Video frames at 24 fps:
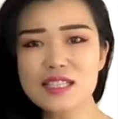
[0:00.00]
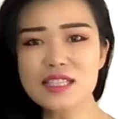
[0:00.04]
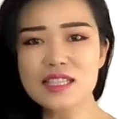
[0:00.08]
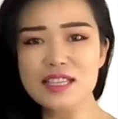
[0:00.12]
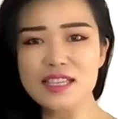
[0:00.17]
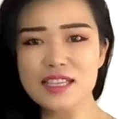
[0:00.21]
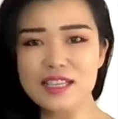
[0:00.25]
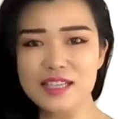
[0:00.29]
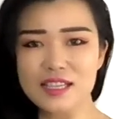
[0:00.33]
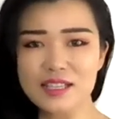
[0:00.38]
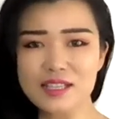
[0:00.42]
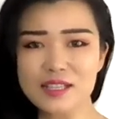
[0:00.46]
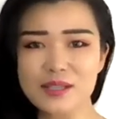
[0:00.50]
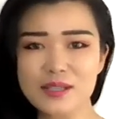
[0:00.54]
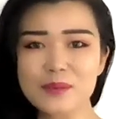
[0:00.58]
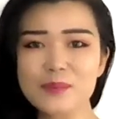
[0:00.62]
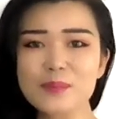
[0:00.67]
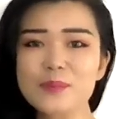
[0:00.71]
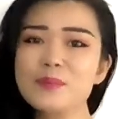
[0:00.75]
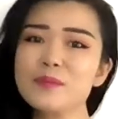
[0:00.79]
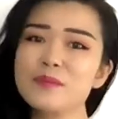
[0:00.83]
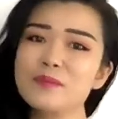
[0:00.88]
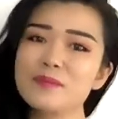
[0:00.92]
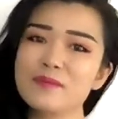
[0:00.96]
is
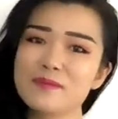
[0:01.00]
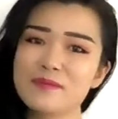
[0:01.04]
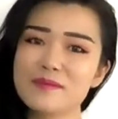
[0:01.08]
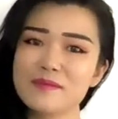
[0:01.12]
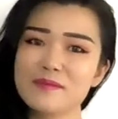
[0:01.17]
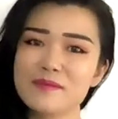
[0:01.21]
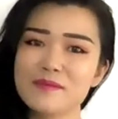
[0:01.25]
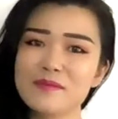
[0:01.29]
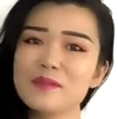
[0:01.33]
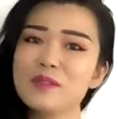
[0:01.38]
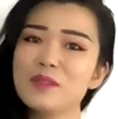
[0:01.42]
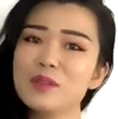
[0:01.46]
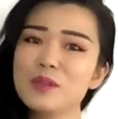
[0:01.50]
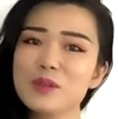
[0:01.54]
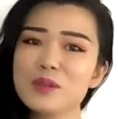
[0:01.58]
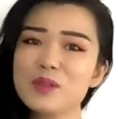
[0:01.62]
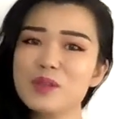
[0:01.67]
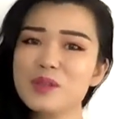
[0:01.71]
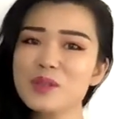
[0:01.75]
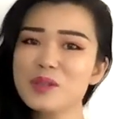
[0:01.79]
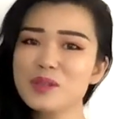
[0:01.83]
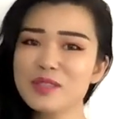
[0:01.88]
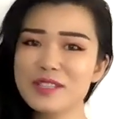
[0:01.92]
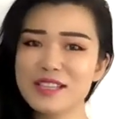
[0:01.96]

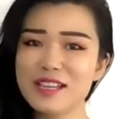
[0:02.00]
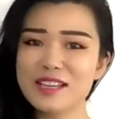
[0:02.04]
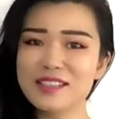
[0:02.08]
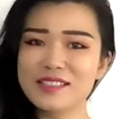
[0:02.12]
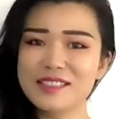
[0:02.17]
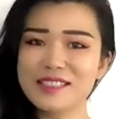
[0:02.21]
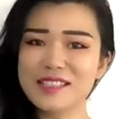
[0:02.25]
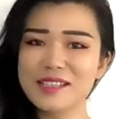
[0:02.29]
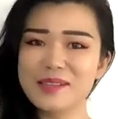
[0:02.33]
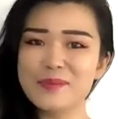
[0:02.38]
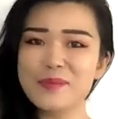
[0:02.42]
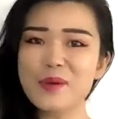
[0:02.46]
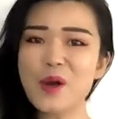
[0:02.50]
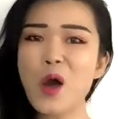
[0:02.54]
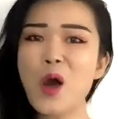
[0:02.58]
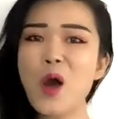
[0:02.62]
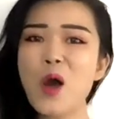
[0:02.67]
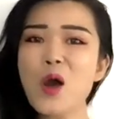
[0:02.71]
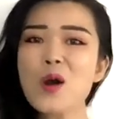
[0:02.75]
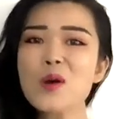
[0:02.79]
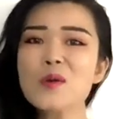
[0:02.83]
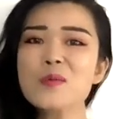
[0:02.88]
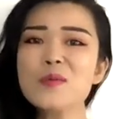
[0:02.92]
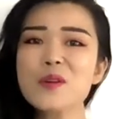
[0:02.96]
use your tongue tip
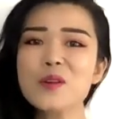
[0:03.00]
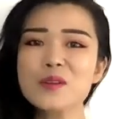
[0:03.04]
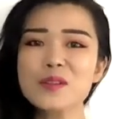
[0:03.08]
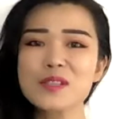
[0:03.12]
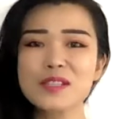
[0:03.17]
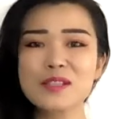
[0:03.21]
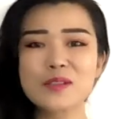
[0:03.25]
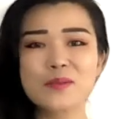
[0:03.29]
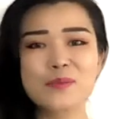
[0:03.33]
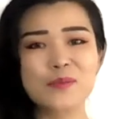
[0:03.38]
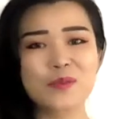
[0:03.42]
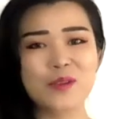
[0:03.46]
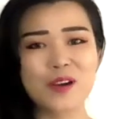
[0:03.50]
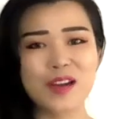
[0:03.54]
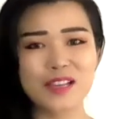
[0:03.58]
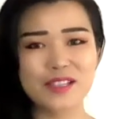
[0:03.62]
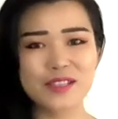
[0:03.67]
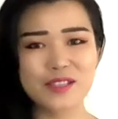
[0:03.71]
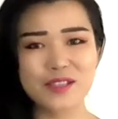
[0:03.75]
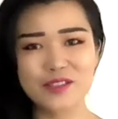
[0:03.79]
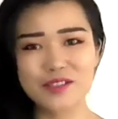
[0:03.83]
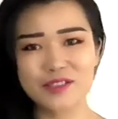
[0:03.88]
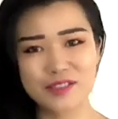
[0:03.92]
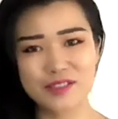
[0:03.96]
almost to
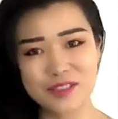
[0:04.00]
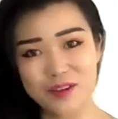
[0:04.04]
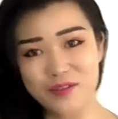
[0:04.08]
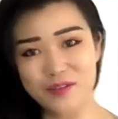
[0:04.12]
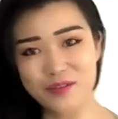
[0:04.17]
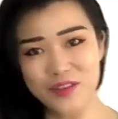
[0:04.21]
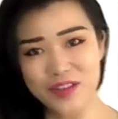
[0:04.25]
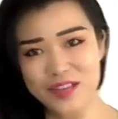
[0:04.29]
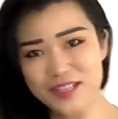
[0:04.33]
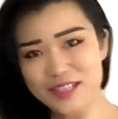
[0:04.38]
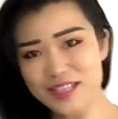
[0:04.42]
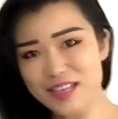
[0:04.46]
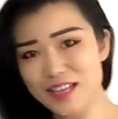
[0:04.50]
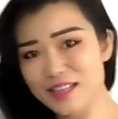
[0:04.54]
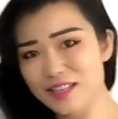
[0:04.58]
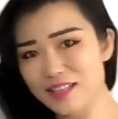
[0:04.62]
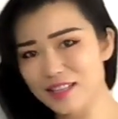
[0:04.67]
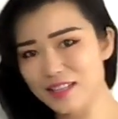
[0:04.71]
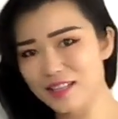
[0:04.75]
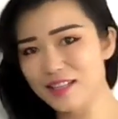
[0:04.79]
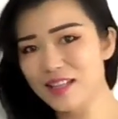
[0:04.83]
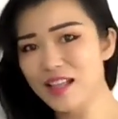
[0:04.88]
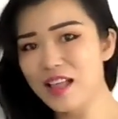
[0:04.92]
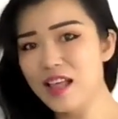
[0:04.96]
press your surface
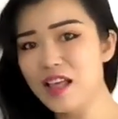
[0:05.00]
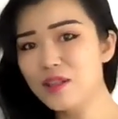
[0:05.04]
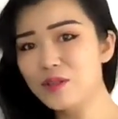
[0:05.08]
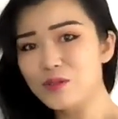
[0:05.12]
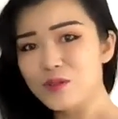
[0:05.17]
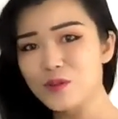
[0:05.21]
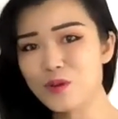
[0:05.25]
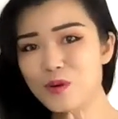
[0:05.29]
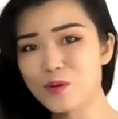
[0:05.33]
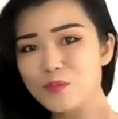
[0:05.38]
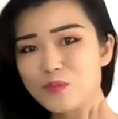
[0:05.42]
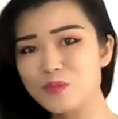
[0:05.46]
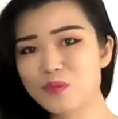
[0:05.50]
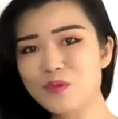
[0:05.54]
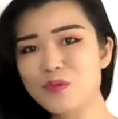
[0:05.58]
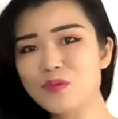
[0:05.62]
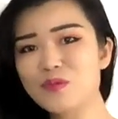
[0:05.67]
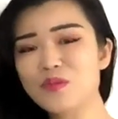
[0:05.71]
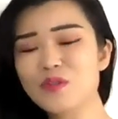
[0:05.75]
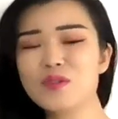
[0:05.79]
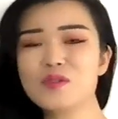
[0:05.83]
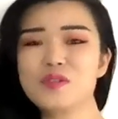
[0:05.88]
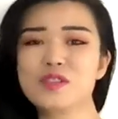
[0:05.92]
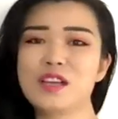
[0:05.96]
and don't move
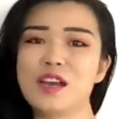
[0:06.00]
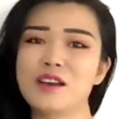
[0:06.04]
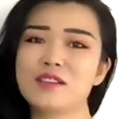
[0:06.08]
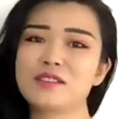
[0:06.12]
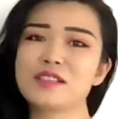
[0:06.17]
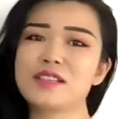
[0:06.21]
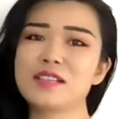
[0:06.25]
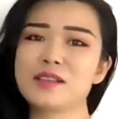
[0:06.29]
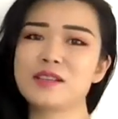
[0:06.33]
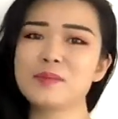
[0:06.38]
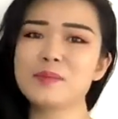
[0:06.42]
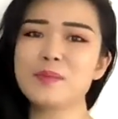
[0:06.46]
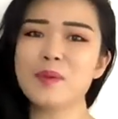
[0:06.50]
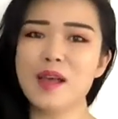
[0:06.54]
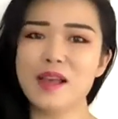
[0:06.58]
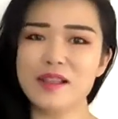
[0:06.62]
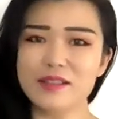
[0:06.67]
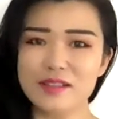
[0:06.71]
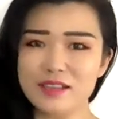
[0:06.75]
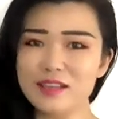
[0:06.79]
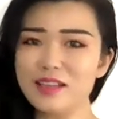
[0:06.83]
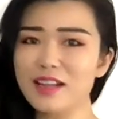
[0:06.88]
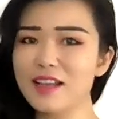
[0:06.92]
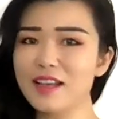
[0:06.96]
your tongue tip and
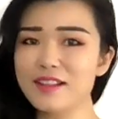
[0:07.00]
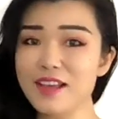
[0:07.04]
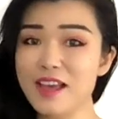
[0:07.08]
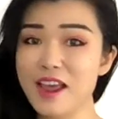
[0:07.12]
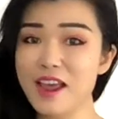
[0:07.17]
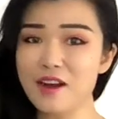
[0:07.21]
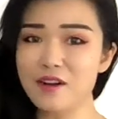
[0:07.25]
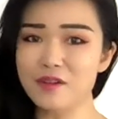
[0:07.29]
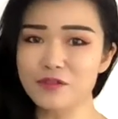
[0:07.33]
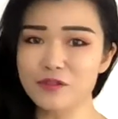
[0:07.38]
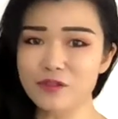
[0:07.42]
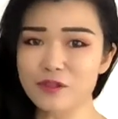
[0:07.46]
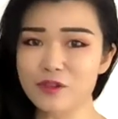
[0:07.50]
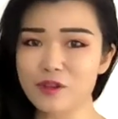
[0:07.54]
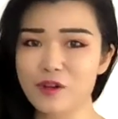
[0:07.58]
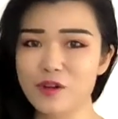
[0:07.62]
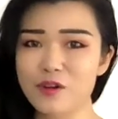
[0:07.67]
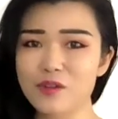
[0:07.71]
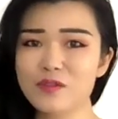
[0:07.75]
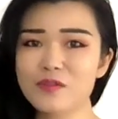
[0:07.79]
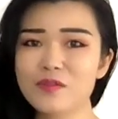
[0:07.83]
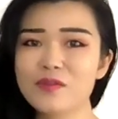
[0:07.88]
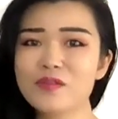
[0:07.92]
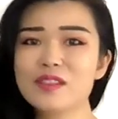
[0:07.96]
let the air
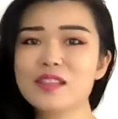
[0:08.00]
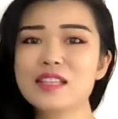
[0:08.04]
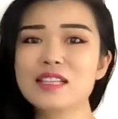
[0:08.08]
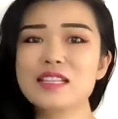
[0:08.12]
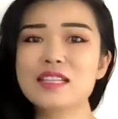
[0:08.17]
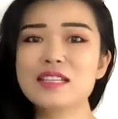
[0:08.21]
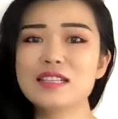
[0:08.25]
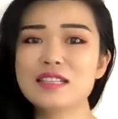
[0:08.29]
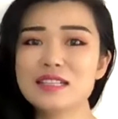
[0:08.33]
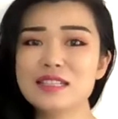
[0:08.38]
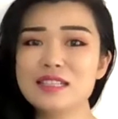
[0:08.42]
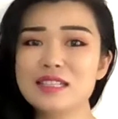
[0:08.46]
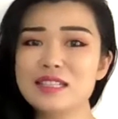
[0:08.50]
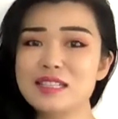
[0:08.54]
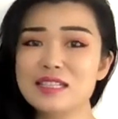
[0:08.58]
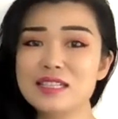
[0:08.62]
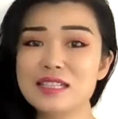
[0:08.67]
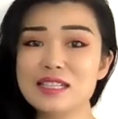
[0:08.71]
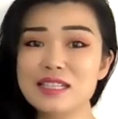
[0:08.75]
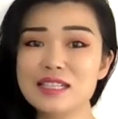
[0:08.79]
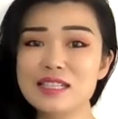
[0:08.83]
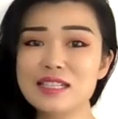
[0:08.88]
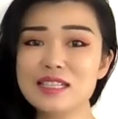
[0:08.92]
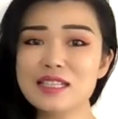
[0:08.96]
flow. S,
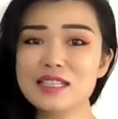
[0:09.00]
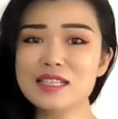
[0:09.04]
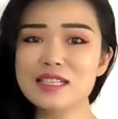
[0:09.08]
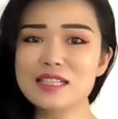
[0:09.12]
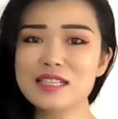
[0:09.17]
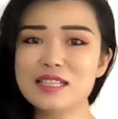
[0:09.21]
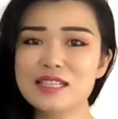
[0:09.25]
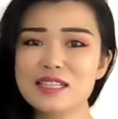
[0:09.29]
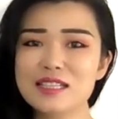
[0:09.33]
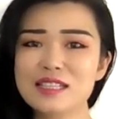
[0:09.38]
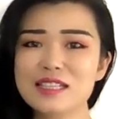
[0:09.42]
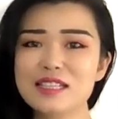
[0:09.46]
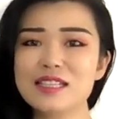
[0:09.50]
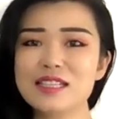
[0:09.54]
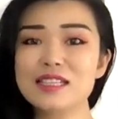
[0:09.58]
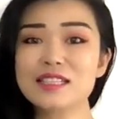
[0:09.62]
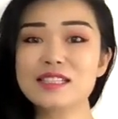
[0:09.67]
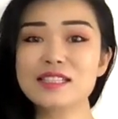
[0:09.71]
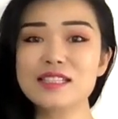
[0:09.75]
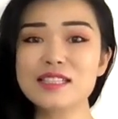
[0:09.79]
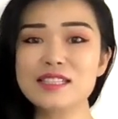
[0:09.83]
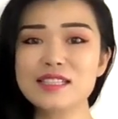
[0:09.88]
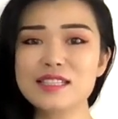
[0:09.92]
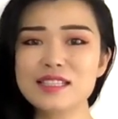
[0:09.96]

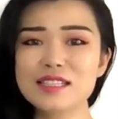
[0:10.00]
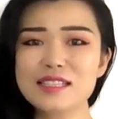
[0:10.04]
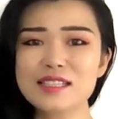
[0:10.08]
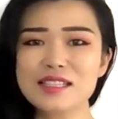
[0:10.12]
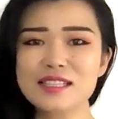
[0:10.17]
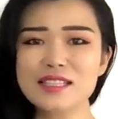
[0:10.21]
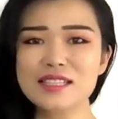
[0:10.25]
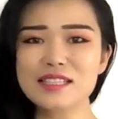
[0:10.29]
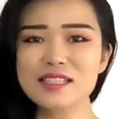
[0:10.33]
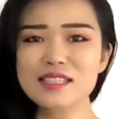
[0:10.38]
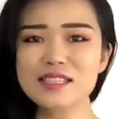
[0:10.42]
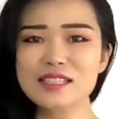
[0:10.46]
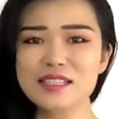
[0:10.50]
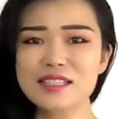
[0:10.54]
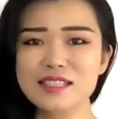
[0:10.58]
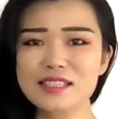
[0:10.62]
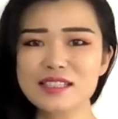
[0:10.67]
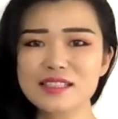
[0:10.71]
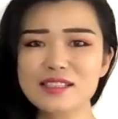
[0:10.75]
Z, S, S.